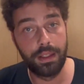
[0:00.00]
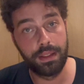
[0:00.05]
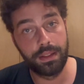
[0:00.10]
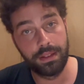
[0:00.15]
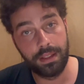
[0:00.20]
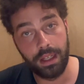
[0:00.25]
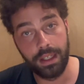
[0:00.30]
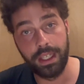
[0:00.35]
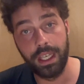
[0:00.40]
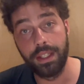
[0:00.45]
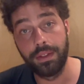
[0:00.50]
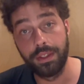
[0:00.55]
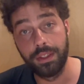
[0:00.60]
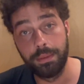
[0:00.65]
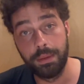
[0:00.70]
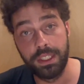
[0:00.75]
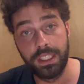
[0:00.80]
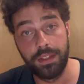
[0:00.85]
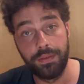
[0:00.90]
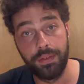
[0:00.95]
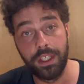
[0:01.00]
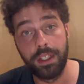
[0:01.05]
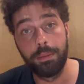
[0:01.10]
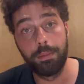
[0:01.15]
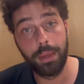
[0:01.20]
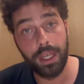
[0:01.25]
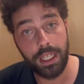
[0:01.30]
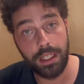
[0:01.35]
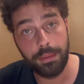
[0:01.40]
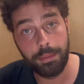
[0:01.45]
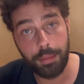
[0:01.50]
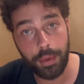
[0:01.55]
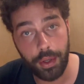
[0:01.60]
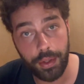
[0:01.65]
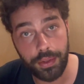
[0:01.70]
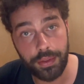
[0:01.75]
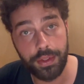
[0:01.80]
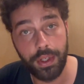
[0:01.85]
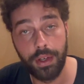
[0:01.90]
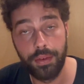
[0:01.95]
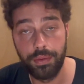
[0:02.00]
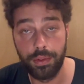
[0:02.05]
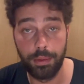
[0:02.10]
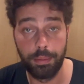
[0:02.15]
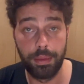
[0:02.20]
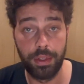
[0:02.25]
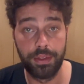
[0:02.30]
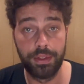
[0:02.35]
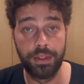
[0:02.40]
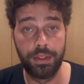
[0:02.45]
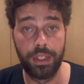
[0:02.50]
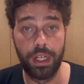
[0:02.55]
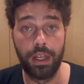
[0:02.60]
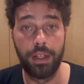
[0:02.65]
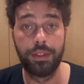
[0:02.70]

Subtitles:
target a specific pain point of your persona.